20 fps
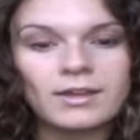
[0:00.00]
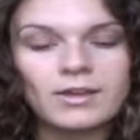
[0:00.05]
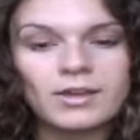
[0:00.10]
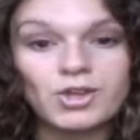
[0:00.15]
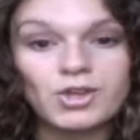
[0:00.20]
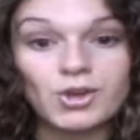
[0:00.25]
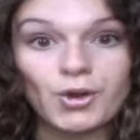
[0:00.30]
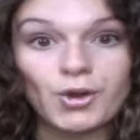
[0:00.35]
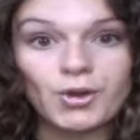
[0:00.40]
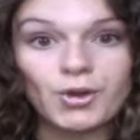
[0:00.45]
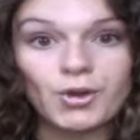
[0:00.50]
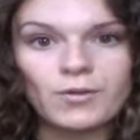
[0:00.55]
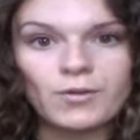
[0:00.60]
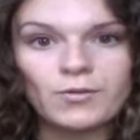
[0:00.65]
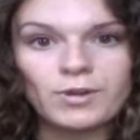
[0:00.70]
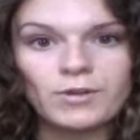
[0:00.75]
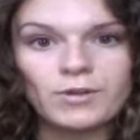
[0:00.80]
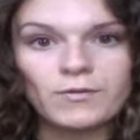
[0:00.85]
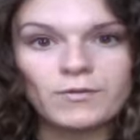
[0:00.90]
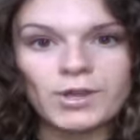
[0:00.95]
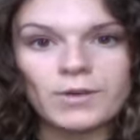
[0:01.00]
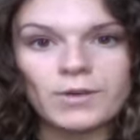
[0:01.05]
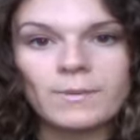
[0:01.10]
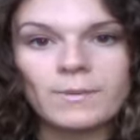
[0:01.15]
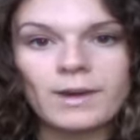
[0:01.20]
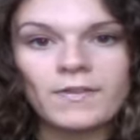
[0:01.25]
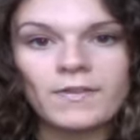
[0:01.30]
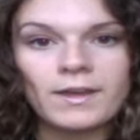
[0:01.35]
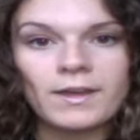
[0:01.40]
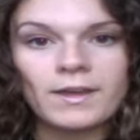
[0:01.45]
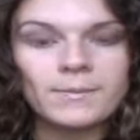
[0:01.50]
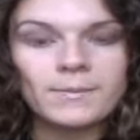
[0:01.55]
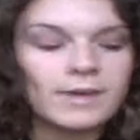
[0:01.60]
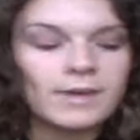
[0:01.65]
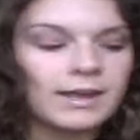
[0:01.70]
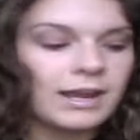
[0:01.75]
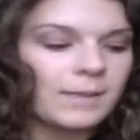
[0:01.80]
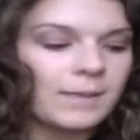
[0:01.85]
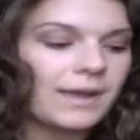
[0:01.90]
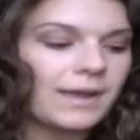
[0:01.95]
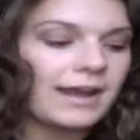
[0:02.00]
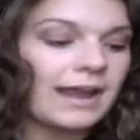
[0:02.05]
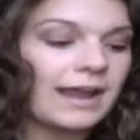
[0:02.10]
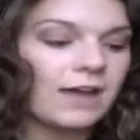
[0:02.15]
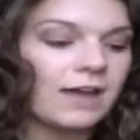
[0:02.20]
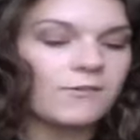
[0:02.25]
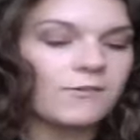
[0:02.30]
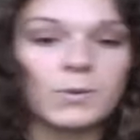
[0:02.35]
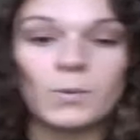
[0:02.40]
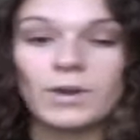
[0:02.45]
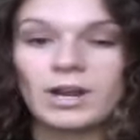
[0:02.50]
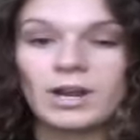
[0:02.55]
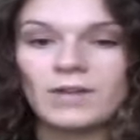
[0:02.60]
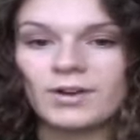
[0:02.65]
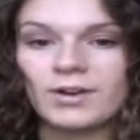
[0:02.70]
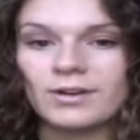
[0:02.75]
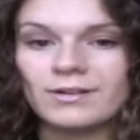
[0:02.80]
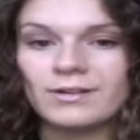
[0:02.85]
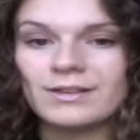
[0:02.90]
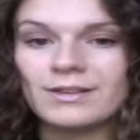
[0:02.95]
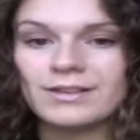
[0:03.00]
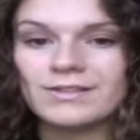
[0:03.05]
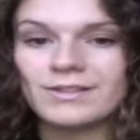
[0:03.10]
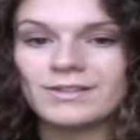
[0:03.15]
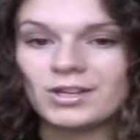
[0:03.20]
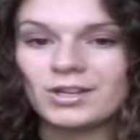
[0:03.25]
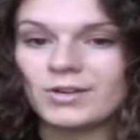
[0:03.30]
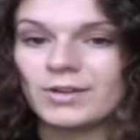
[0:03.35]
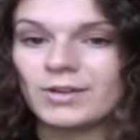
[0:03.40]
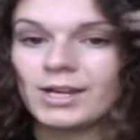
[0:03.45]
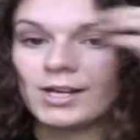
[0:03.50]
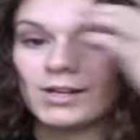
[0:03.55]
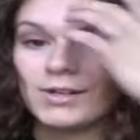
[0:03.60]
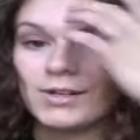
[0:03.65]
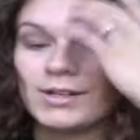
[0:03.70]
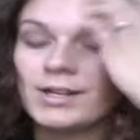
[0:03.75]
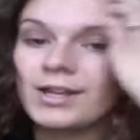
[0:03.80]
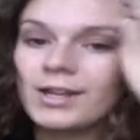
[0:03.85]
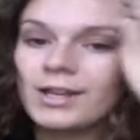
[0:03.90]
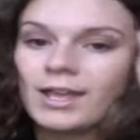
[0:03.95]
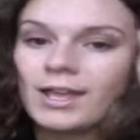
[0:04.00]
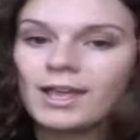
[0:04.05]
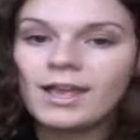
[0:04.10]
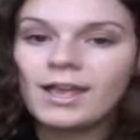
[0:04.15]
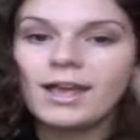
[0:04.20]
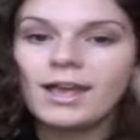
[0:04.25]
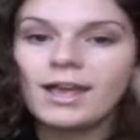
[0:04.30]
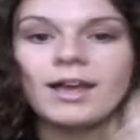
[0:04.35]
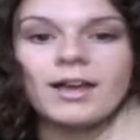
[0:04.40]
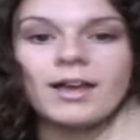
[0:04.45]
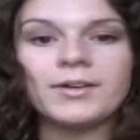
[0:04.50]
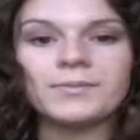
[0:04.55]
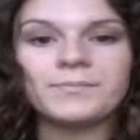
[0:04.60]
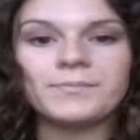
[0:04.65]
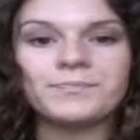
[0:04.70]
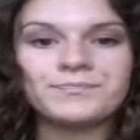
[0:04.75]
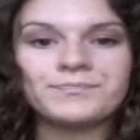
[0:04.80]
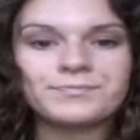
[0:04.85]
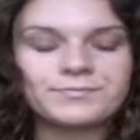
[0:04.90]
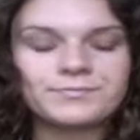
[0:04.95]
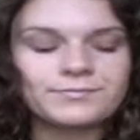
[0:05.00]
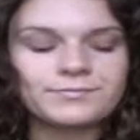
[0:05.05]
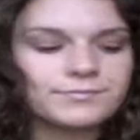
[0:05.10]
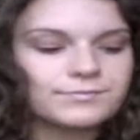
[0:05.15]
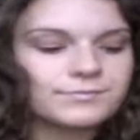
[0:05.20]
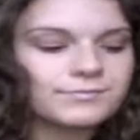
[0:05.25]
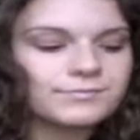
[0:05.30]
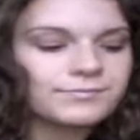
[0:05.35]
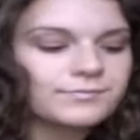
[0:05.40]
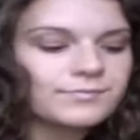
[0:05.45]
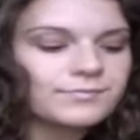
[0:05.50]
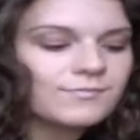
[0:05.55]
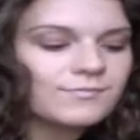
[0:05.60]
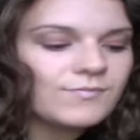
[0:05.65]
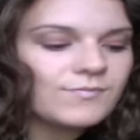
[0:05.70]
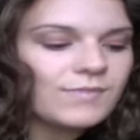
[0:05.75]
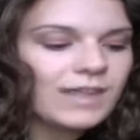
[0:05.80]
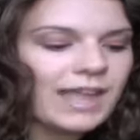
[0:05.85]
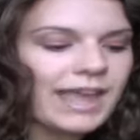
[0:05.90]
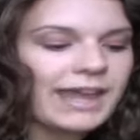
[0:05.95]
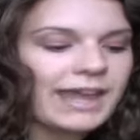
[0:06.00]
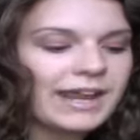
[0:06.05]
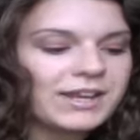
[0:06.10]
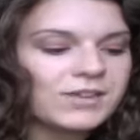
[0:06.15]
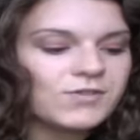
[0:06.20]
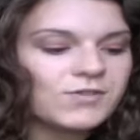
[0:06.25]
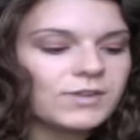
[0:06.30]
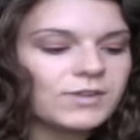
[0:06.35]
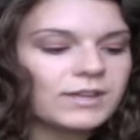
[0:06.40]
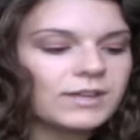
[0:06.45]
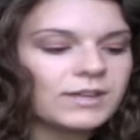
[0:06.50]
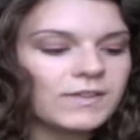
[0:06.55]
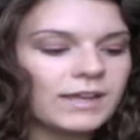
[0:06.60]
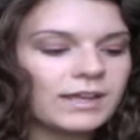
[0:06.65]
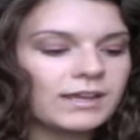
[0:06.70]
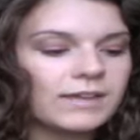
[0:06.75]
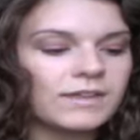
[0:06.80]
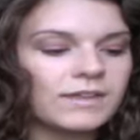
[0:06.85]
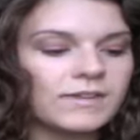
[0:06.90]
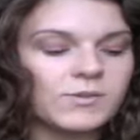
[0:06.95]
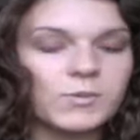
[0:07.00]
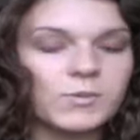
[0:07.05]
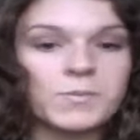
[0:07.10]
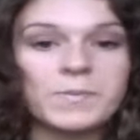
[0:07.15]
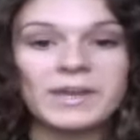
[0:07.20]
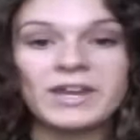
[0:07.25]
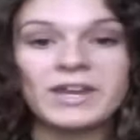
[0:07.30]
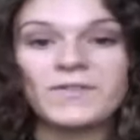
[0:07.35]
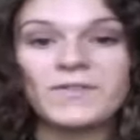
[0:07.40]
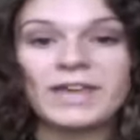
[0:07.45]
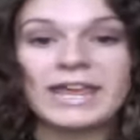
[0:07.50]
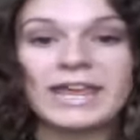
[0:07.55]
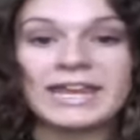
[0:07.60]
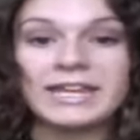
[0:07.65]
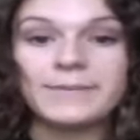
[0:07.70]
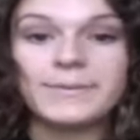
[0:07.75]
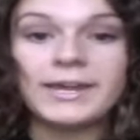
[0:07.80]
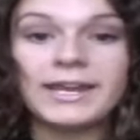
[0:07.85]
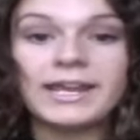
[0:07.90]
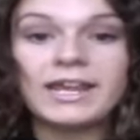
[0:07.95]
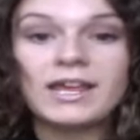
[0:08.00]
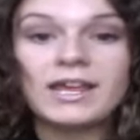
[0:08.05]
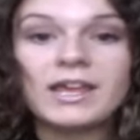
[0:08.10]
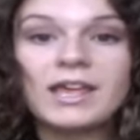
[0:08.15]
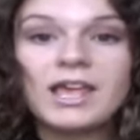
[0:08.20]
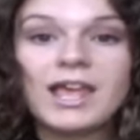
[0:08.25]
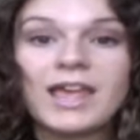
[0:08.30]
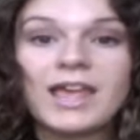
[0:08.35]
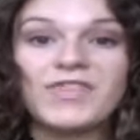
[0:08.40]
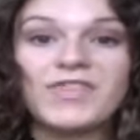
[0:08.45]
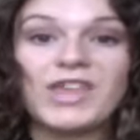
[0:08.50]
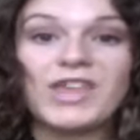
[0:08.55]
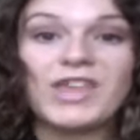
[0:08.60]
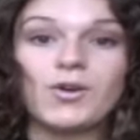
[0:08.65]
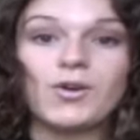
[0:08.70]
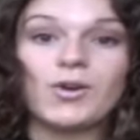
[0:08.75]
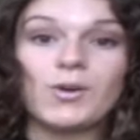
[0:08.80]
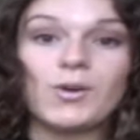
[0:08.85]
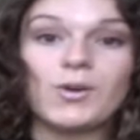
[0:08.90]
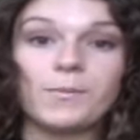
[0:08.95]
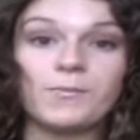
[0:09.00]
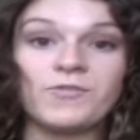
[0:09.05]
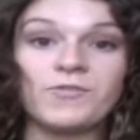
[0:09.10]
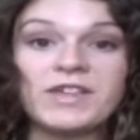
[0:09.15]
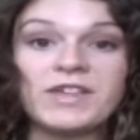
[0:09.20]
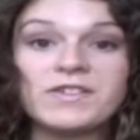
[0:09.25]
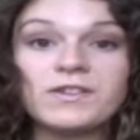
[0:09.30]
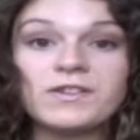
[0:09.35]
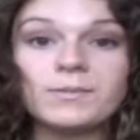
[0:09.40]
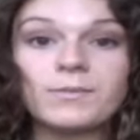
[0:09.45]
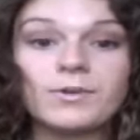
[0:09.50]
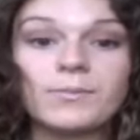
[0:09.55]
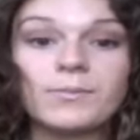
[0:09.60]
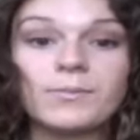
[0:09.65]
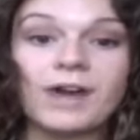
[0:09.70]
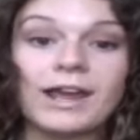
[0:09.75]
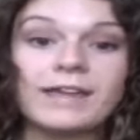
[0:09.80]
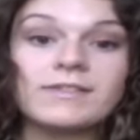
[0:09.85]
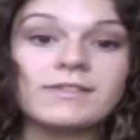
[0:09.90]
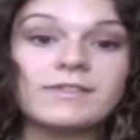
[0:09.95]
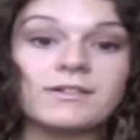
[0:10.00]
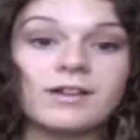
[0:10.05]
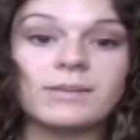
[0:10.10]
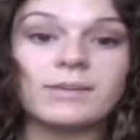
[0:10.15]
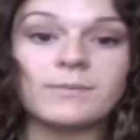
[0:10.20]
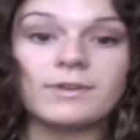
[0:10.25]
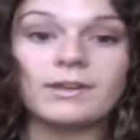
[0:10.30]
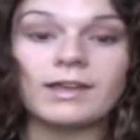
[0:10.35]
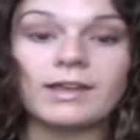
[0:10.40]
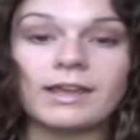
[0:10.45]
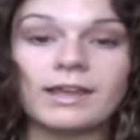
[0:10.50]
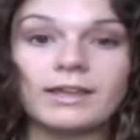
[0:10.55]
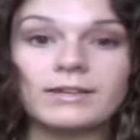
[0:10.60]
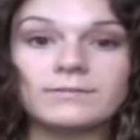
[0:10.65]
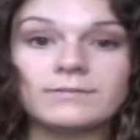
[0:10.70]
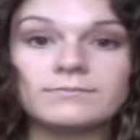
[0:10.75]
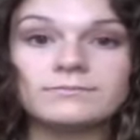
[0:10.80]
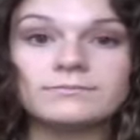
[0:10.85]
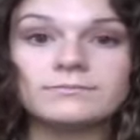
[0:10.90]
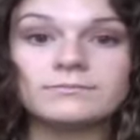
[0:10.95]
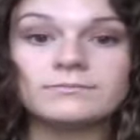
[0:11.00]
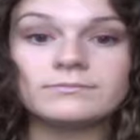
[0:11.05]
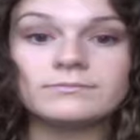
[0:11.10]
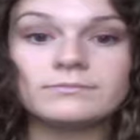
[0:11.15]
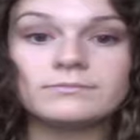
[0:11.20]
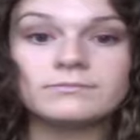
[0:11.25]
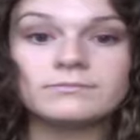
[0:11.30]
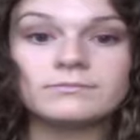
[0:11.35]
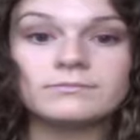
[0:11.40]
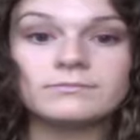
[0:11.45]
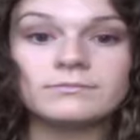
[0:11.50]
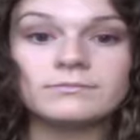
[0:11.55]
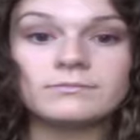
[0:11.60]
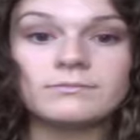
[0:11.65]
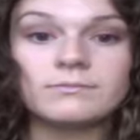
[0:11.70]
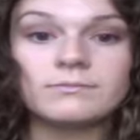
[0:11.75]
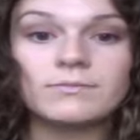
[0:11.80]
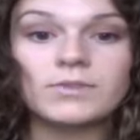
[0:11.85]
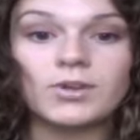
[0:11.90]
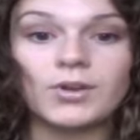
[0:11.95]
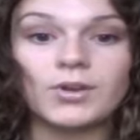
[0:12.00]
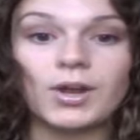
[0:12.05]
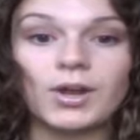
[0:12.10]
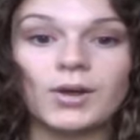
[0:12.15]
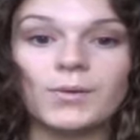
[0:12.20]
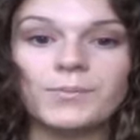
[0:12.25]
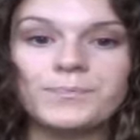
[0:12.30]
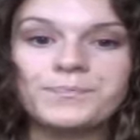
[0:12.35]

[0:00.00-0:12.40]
good review about them, and I might have, but whatever, it's the new year. Um, And I just really think these would benefit anybody. They're reasonable price. They're not even like, you know,